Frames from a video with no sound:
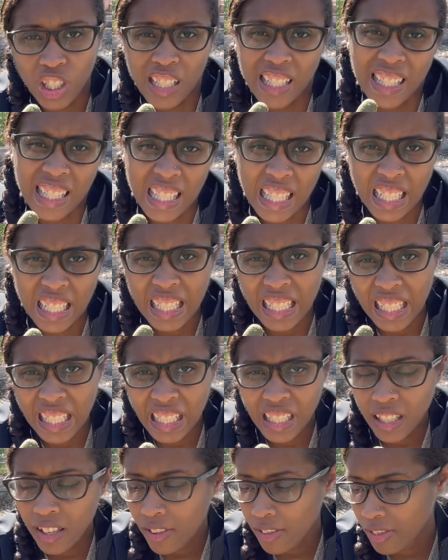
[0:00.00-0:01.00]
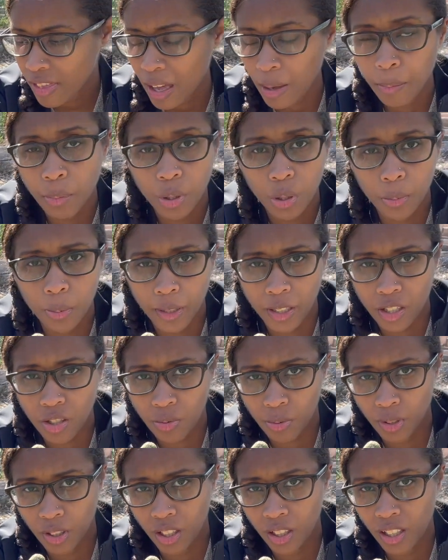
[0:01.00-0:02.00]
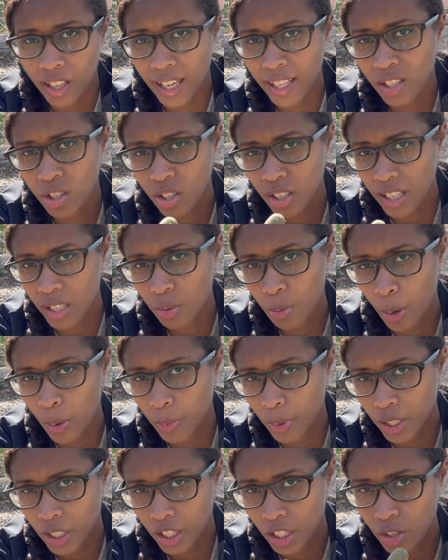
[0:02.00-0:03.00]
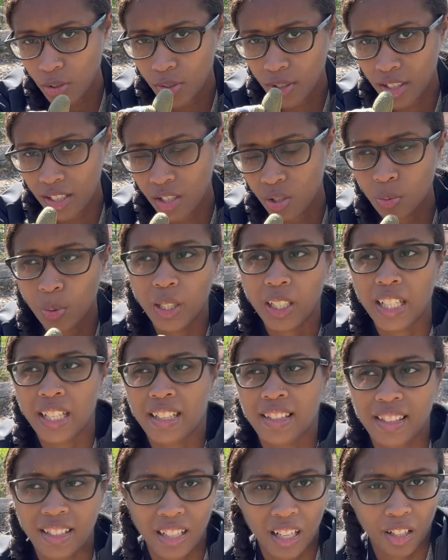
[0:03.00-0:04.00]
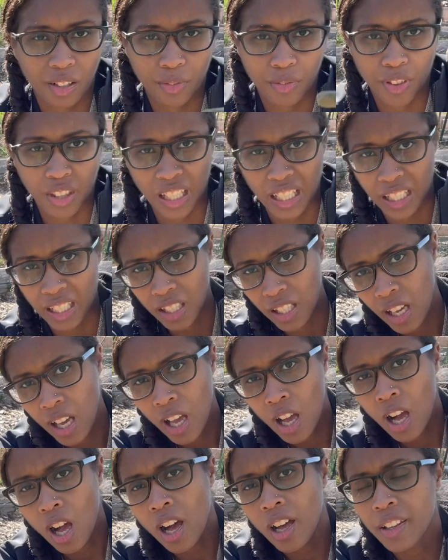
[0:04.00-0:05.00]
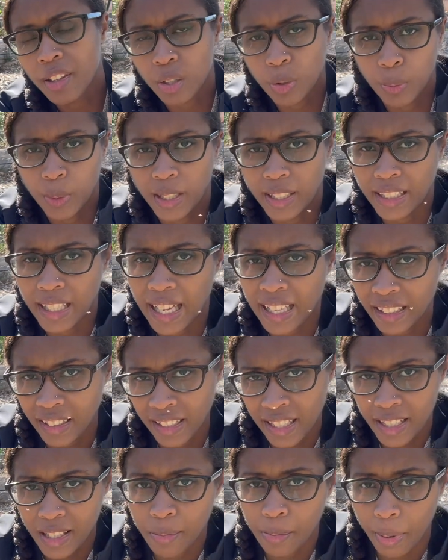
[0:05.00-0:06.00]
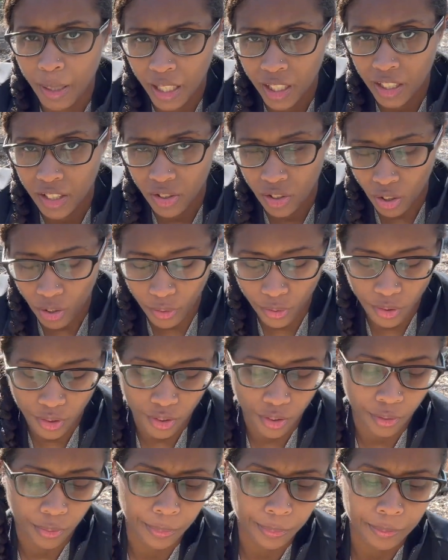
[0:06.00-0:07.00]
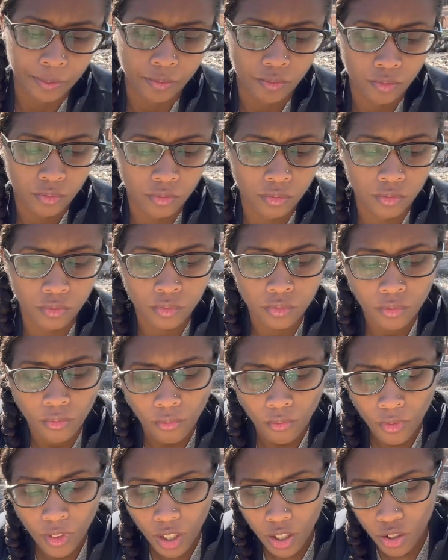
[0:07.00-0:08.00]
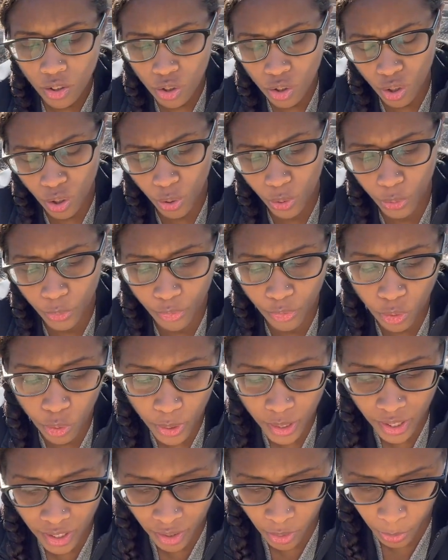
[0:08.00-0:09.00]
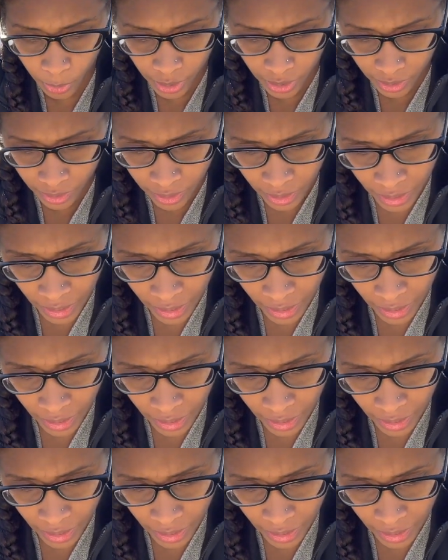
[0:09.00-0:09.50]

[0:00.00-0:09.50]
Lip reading: acidity that blueberries really like. So that's why we're going to use this one instead of the other one that lists berries also. So for this one,